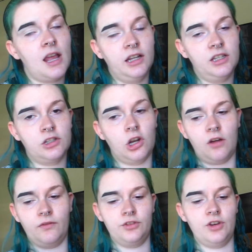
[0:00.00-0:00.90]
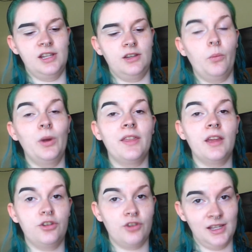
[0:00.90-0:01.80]
I like to start off with
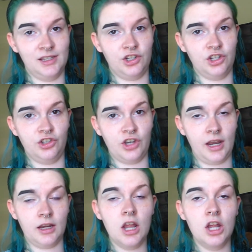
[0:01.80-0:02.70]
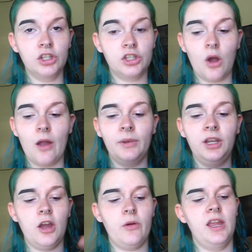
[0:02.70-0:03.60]
a transition shade. So I'm
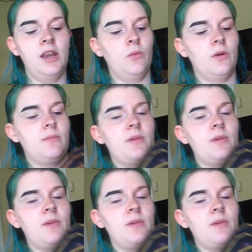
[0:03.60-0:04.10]
going to go in with